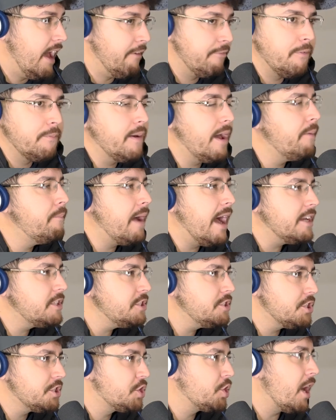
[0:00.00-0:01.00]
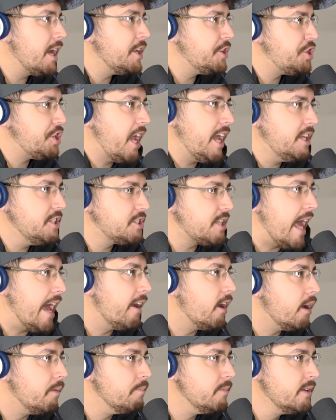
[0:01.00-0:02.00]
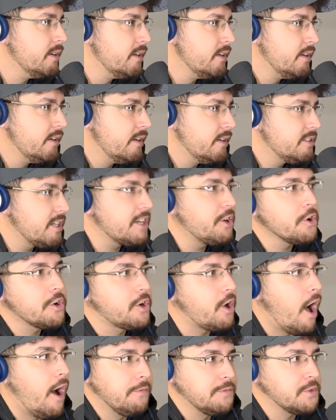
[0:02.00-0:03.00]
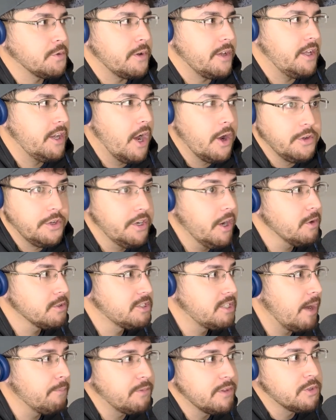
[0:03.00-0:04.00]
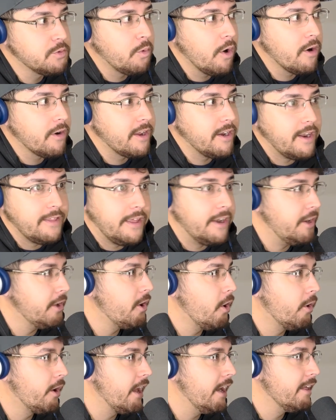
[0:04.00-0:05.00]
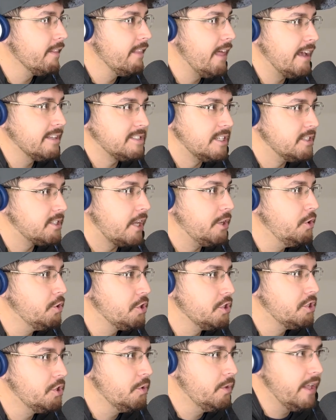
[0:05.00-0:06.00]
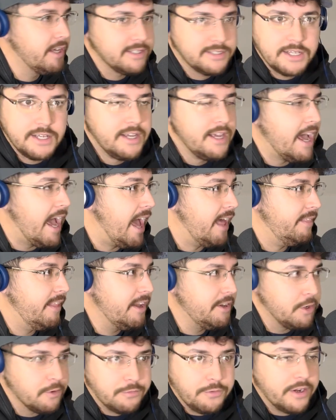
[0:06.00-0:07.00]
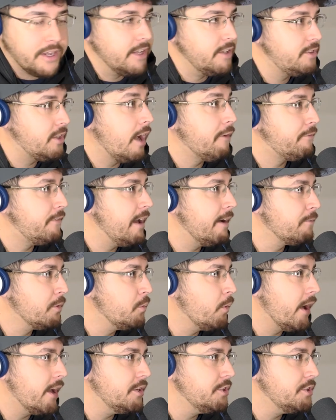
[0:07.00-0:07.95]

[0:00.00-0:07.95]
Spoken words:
imagine just trying to change that up. It's like your golf swing, you know something's working, and then you go get a lesson. It's like, you should do this, and then you're freaking duffing every wedge.